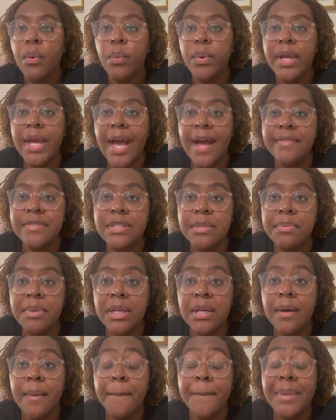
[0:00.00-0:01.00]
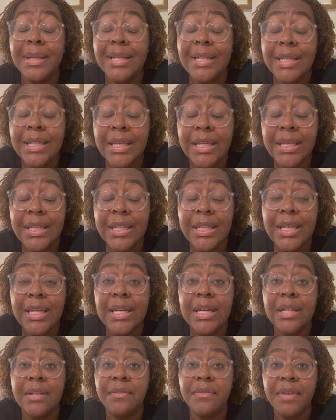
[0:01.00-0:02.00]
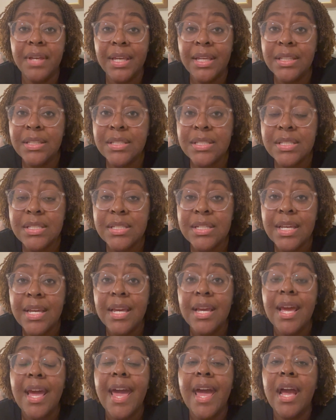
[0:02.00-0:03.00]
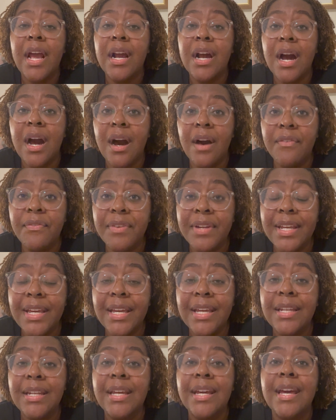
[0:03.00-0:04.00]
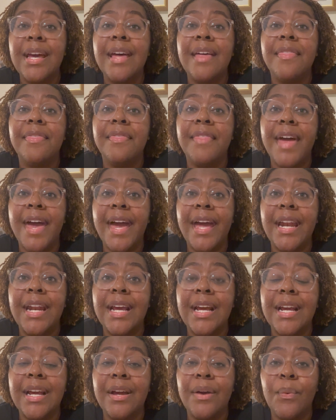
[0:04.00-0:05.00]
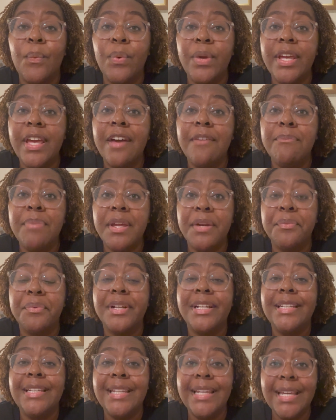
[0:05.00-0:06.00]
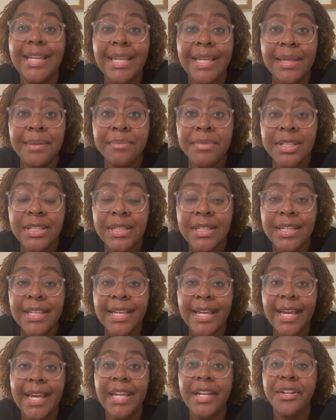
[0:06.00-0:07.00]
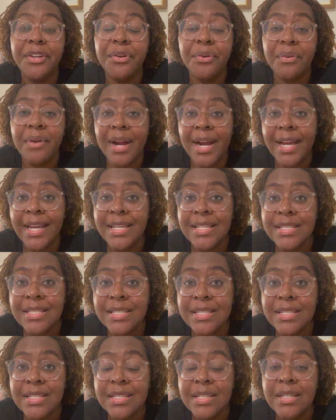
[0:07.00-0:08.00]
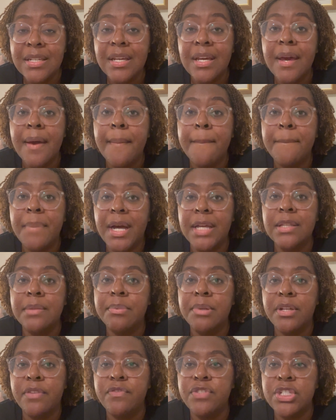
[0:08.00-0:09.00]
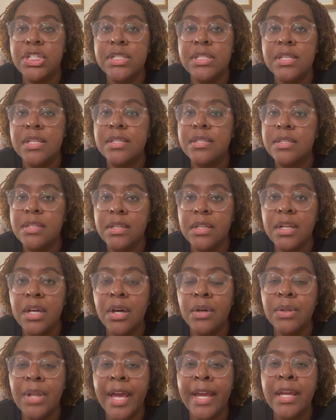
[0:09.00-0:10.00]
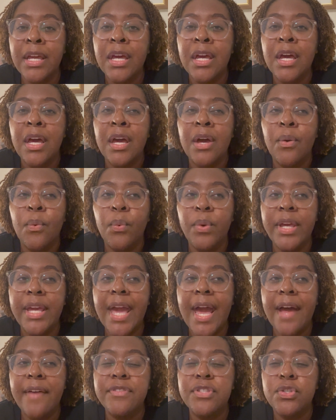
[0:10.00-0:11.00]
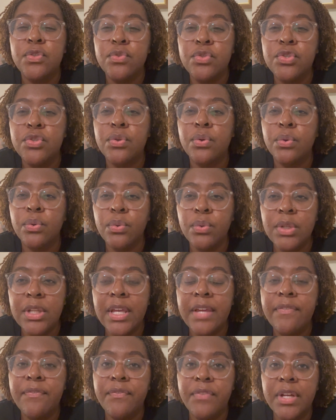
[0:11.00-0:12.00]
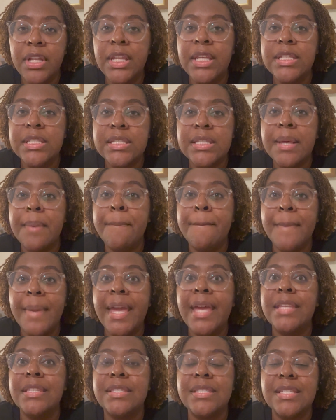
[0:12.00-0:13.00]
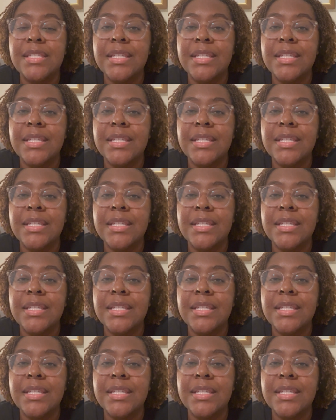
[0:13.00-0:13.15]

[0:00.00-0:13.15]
We have to be completely convinced and confident that we have been redeemed in Christ by the blood of Jesus. You know, like we have to truly, fully submit